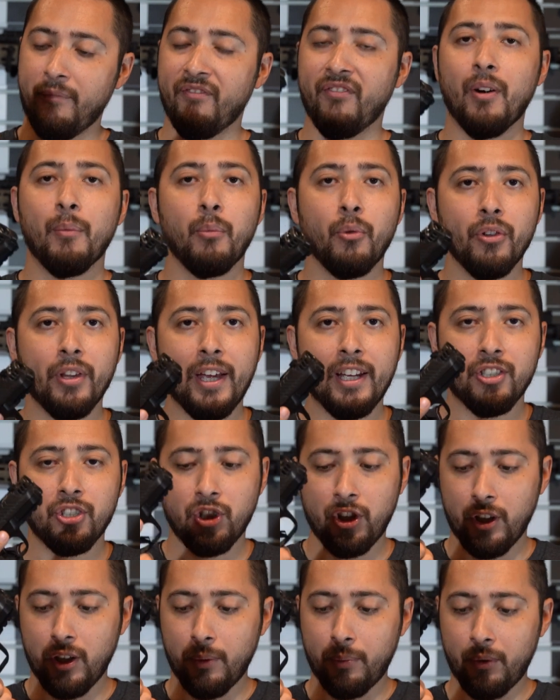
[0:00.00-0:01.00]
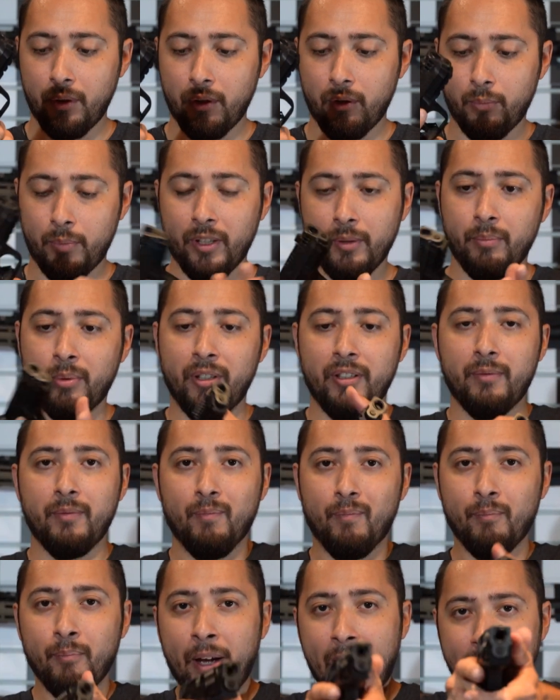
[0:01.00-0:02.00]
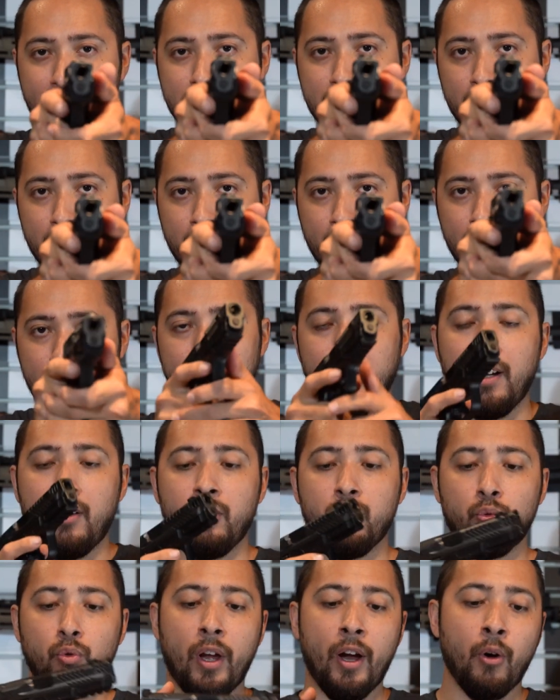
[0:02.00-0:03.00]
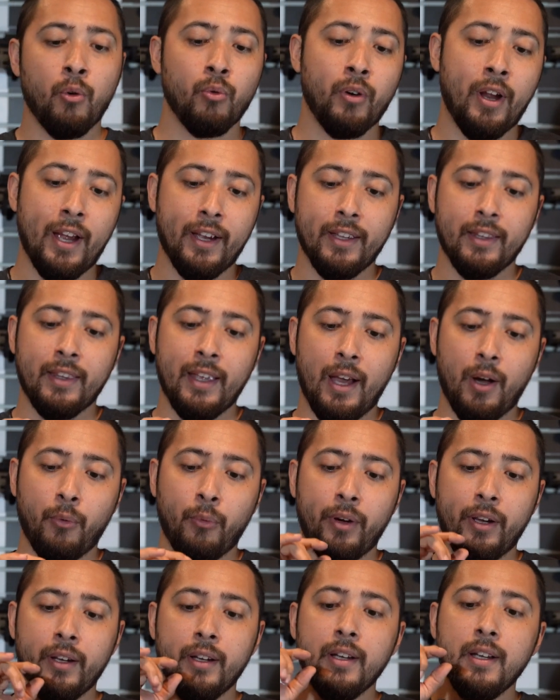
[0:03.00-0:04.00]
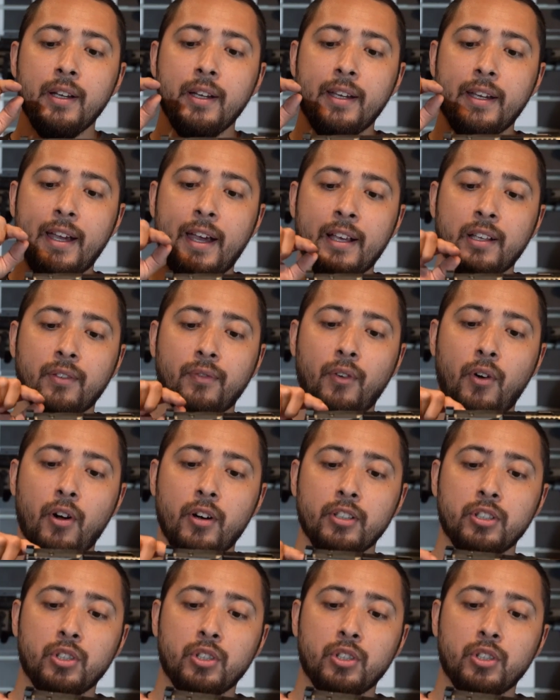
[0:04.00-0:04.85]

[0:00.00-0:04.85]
bump that shit up a little bit, but magazine in and I'll rack it that way. As far